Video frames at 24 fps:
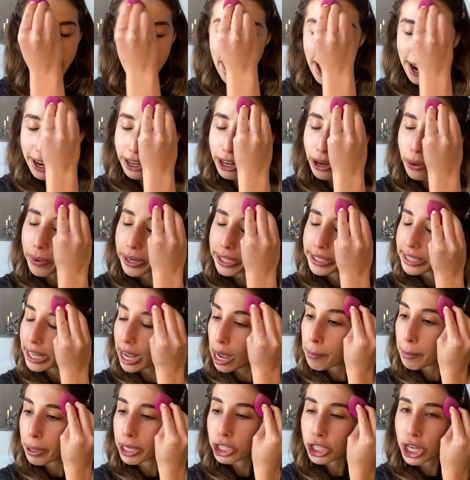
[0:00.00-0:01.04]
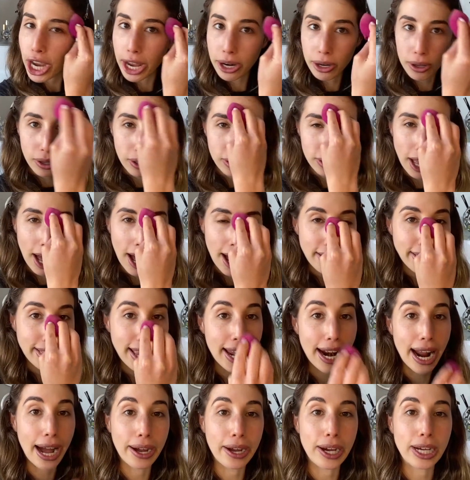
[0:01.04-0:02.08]
I know I say on my channel a lot
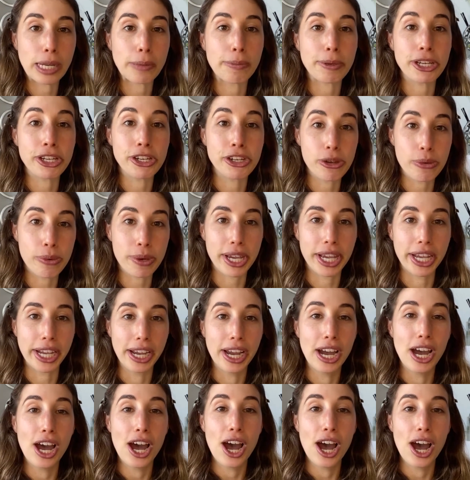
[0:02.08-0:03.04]
that I'm gonna be doing